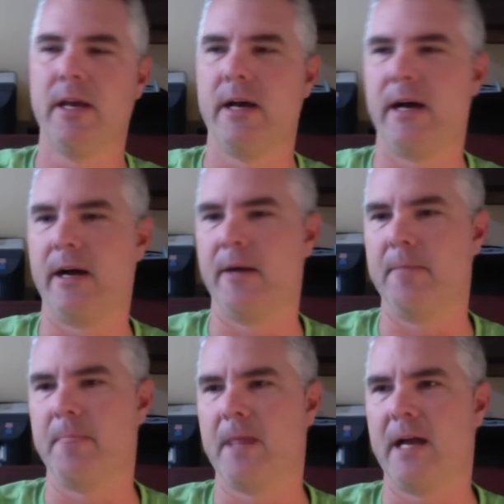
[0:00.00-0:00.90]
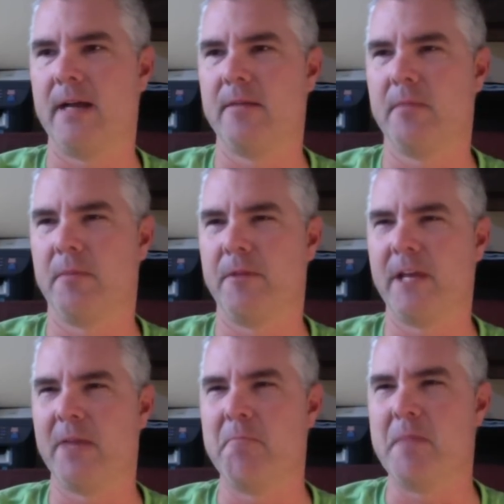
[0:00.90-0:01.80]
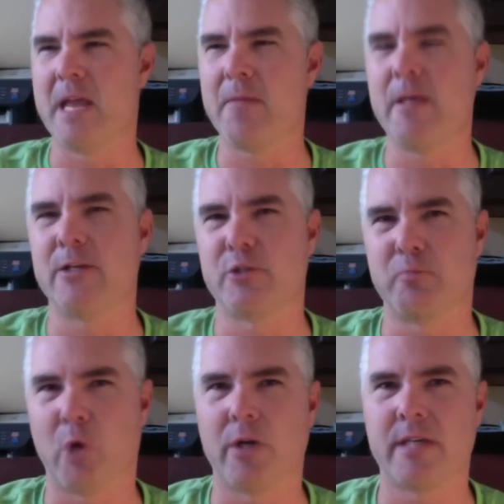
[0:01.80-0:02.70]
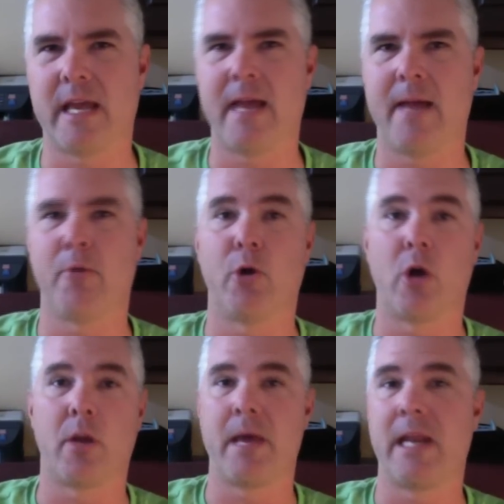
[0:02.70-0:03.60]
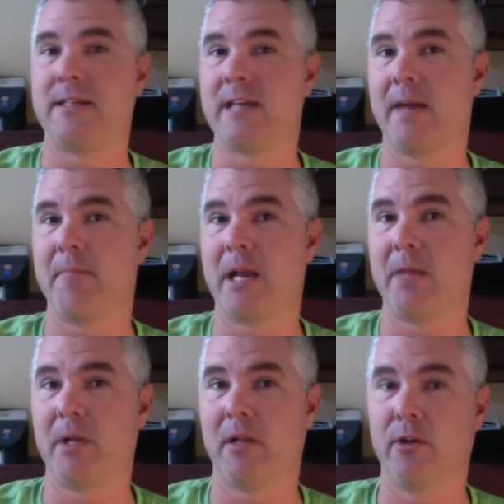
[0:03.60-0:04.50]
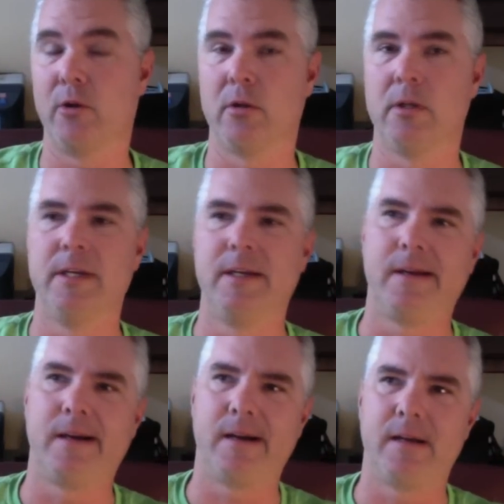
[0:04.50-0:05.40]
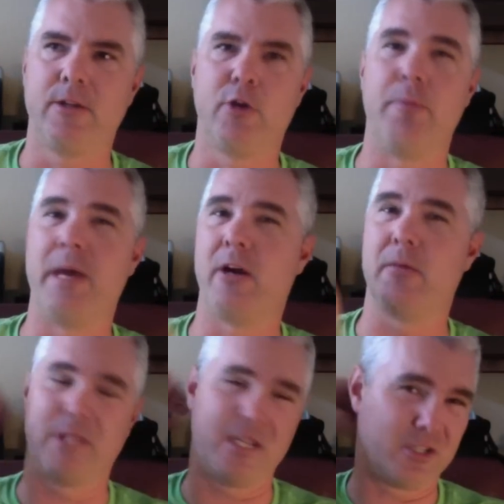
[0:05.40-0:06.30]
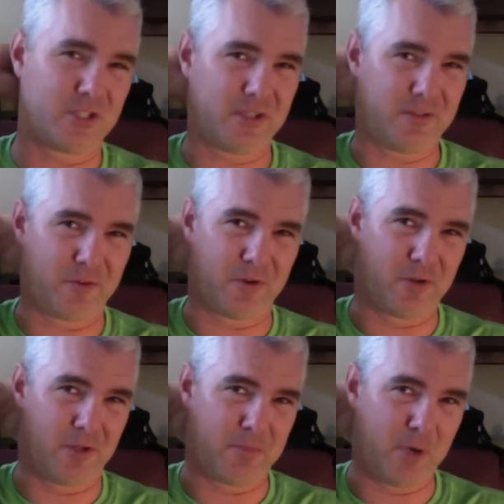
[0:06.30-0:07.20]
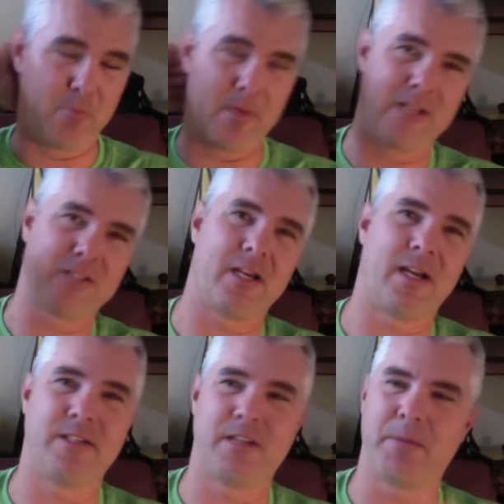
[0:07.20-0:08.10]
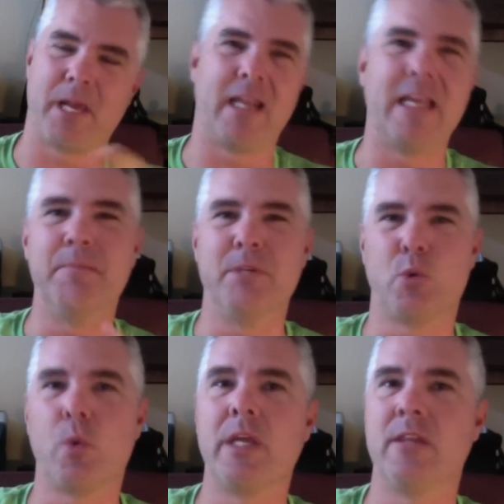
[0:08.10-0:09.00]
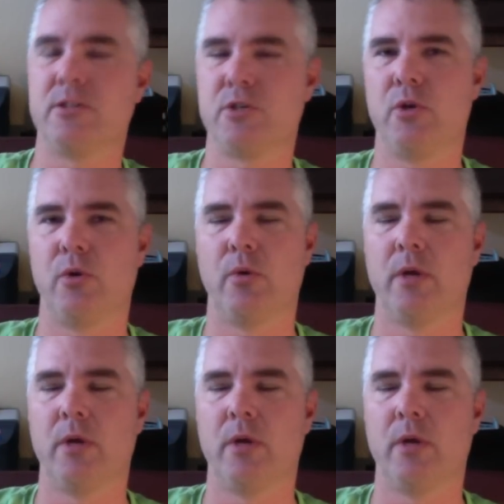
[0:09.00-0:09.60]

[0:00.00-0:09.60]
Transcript: I'm thinking maybe a smart tab or an automatic tab might have been a little better, but they just, for a boat my size, I'm kind of in between the two.